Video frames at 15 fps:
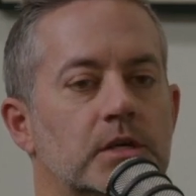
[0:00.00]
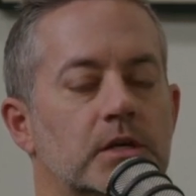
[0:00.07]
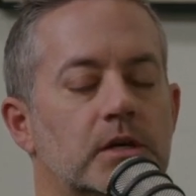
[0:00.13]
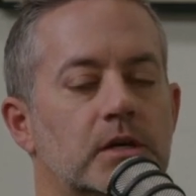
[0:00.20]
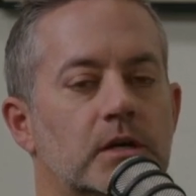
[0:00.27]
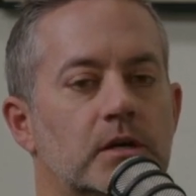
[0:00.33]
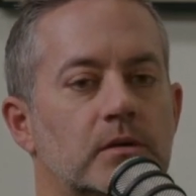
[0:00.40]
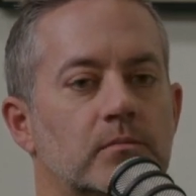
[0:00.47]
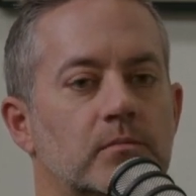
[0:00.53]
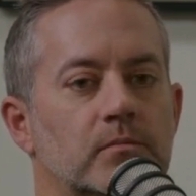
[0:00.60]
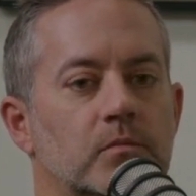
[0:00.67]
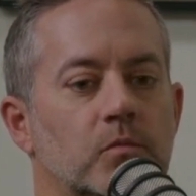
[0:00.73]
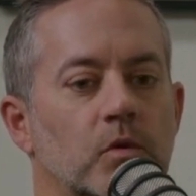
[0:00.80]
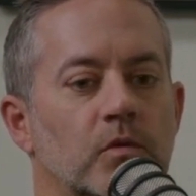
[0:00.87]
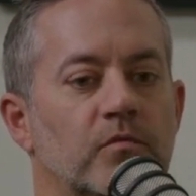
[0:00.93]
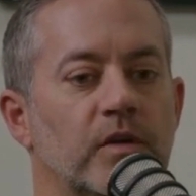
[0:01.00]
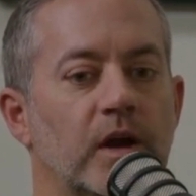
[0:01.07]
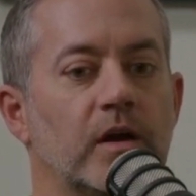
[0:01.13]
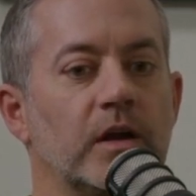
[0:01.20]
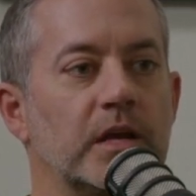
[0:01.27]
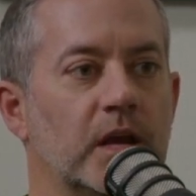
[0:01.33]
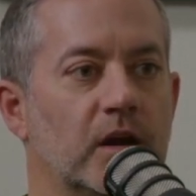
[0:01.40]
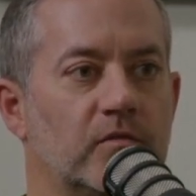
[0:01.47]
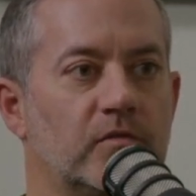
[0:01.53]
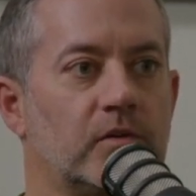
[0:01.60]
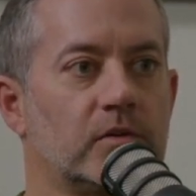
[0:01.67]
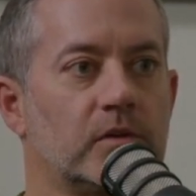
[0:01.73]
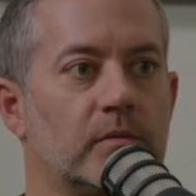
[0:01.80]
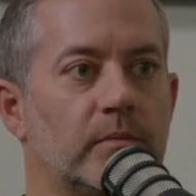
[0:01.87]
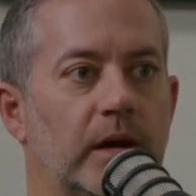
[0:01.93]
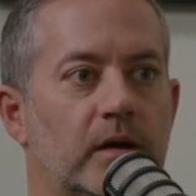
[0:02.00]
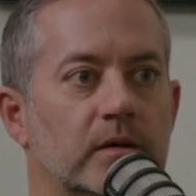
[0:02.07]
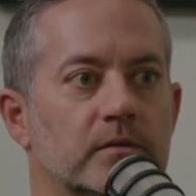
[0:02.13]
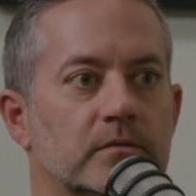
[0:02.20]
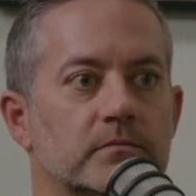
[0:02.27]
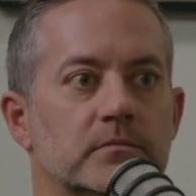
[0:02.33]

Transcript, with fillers: um, were very careful about